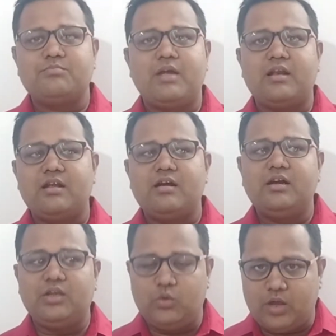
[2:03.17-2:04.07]

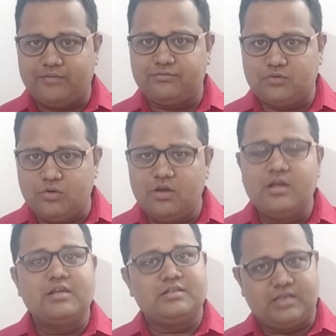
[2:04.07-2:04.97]
manner you have
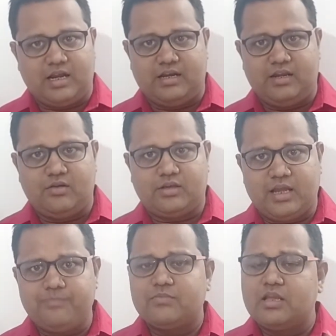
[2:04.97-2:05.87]
to study.
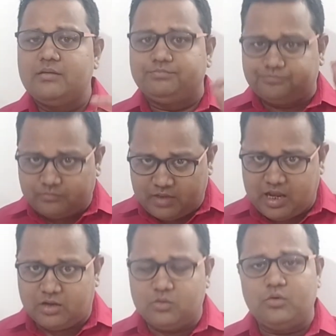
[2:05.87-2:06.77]
Okay,
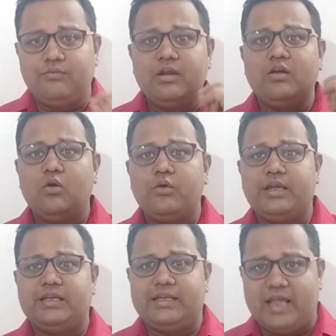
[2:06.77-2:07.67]
now we will go
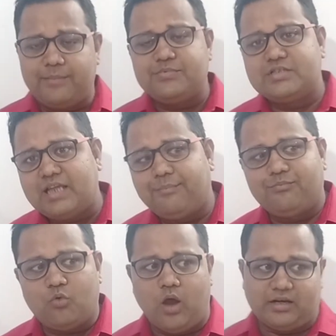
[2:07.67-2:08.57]
in depth.
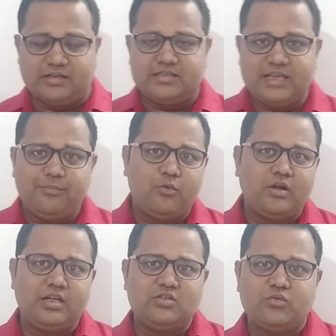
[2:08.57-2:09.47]
Step 1. Step
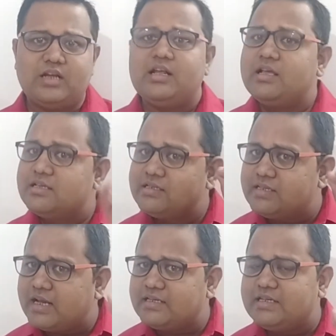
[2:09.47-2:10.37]
1 is what?
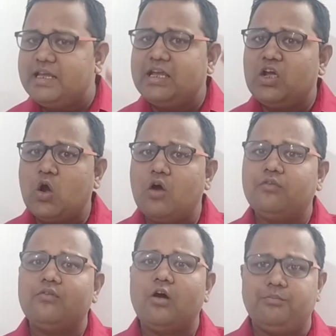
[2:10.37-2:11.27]
Setting
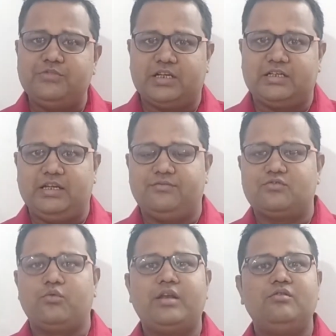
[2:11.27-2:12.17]
of
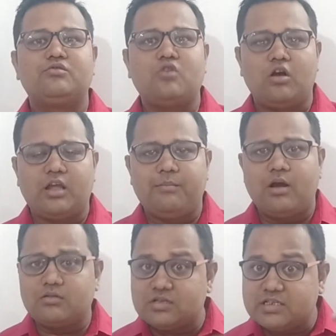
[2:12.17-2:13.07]
objectives. When you talk
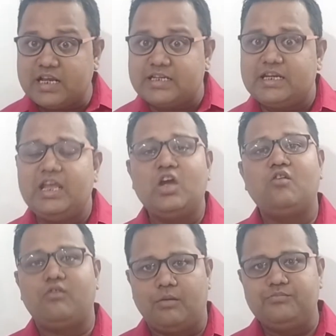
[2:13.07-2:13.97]
about setting
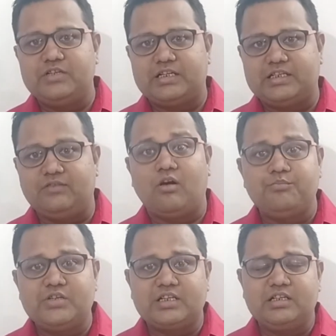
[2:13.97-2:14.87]
of objective,
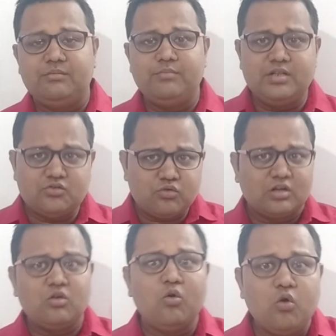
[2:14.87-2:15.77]
objective means
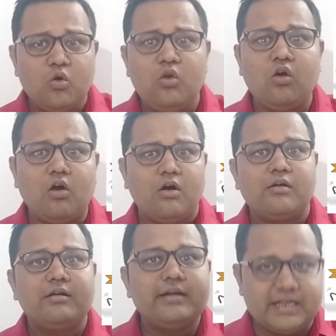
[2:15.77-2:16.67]
what? Goal
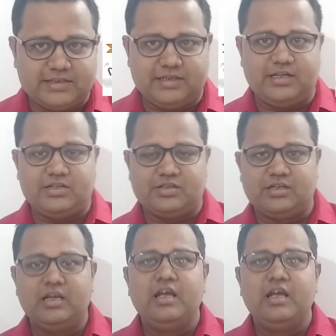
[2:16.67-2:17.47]
or destination.